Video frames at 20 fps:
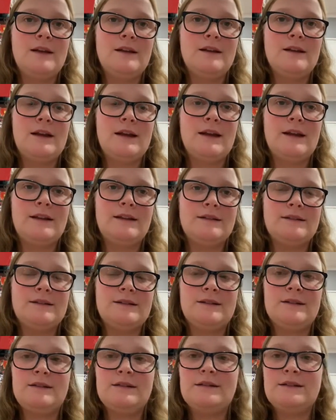And
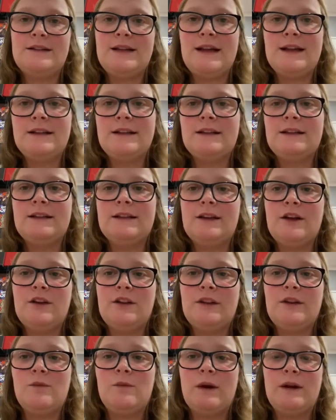technically
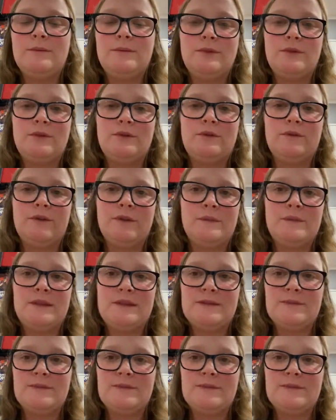only one pull from this